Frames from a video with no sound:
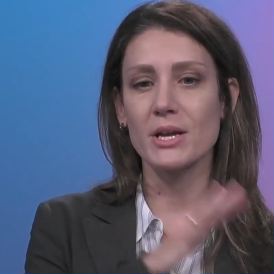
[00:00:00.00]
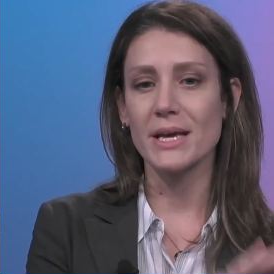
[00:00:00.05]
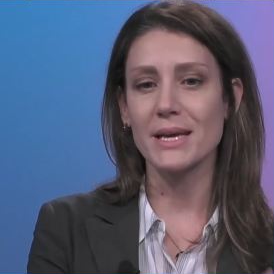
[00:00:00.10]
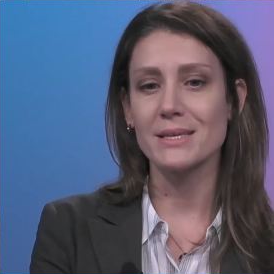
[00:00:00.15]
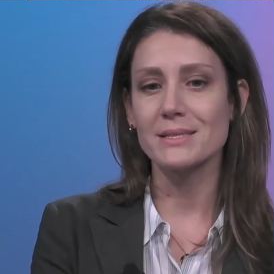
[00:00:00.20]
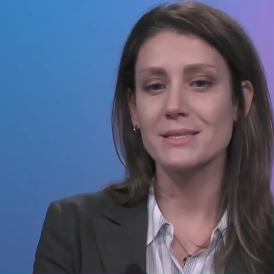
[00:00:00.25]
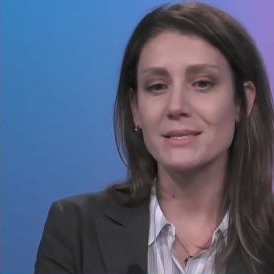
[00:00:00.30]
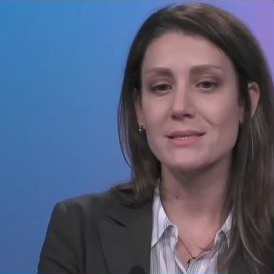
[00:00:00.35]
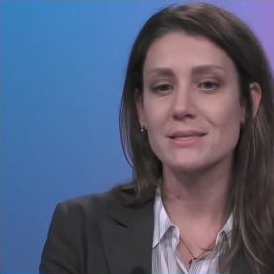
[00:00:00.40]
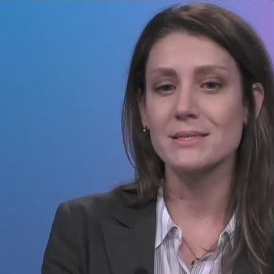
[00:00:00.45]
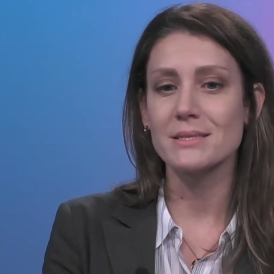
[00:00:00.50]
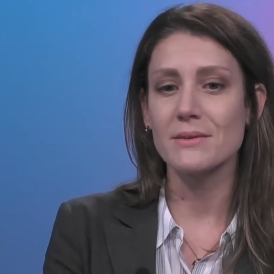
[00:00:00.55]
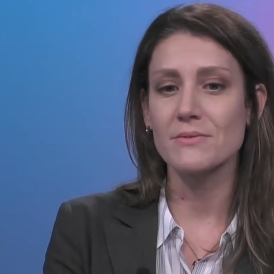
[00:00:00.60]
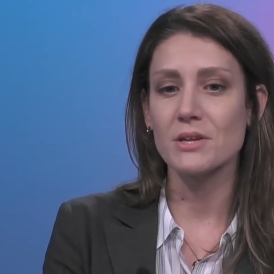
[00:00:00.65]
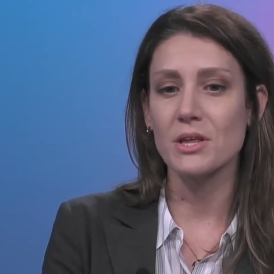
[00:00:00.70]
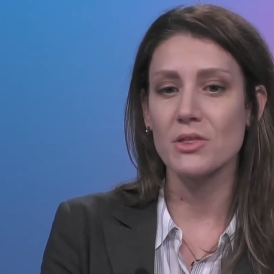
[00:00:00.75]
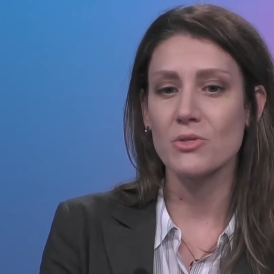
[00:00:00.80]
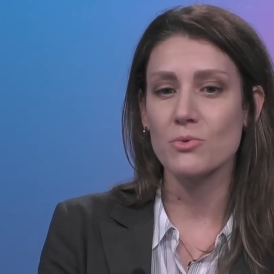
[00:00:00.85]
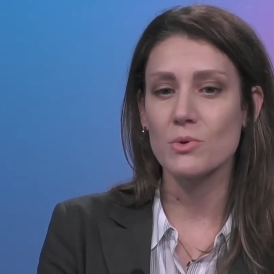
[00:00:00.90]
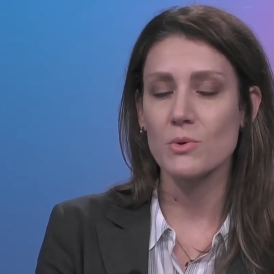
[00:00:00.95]

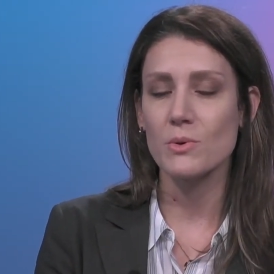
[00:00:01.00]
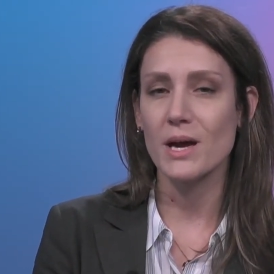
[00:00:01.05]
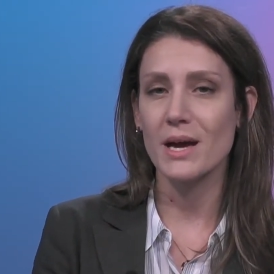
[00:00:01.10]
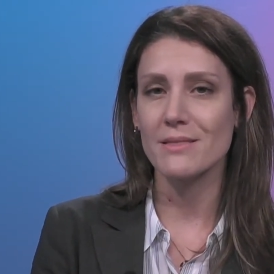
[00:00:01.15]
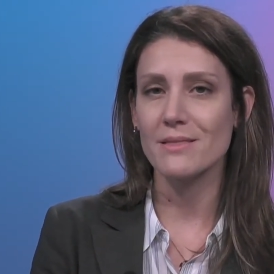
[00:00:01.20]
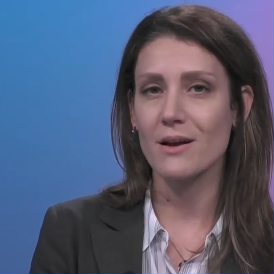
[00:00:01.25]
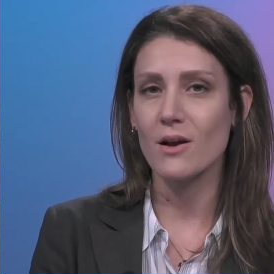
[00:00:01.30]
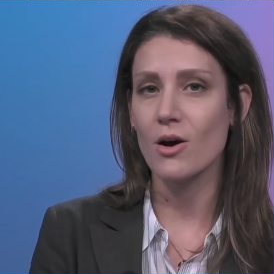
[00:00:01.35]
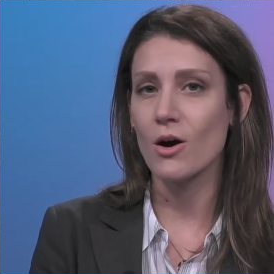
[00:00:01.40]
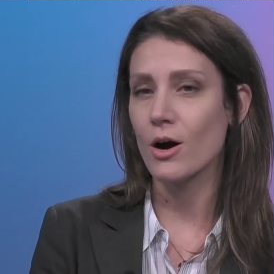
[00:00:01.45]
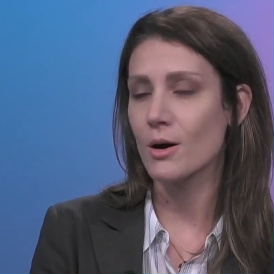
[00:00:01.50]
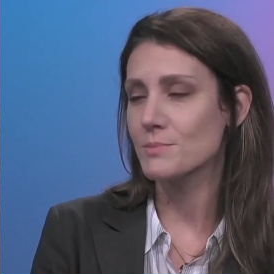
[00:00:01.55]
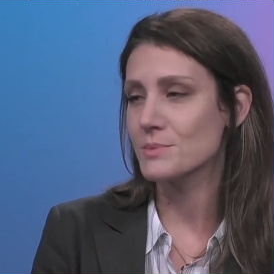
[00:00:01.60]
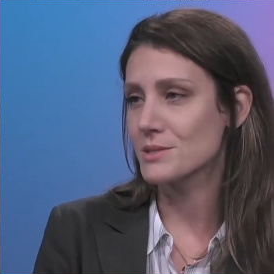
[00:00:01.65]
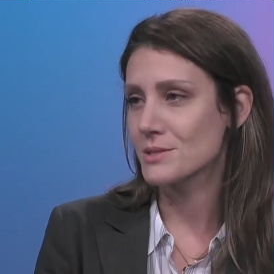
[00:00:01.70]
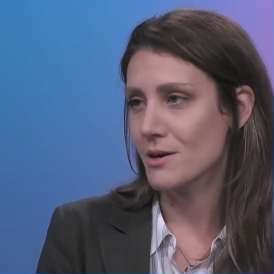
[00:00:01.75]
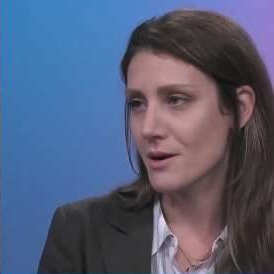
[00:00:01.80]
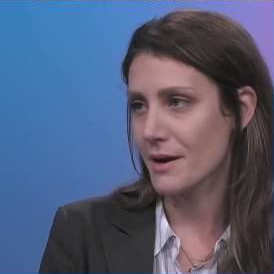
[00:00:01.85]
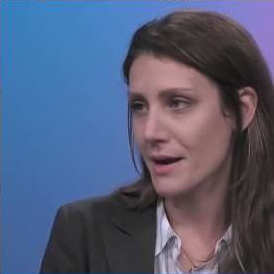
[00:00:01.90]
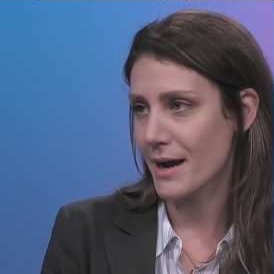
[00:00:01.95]
1873, we had the
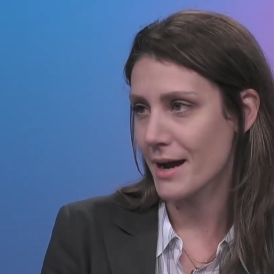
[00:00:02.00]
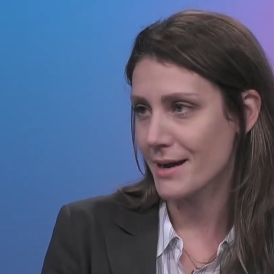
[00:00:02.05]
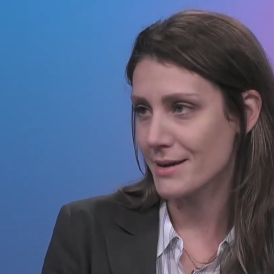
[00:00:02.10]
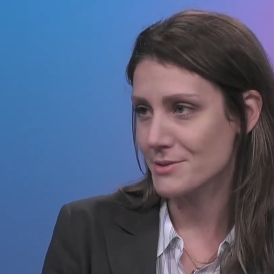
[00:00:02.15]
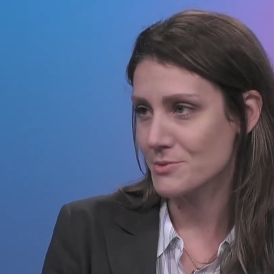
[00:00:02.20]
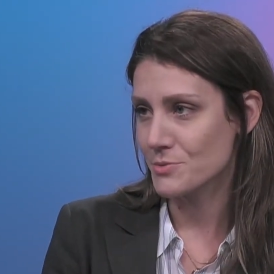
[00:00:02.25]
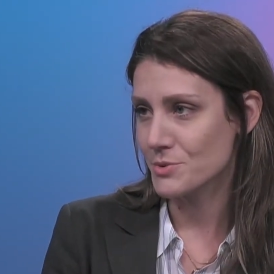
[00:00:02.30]
Comstock Act,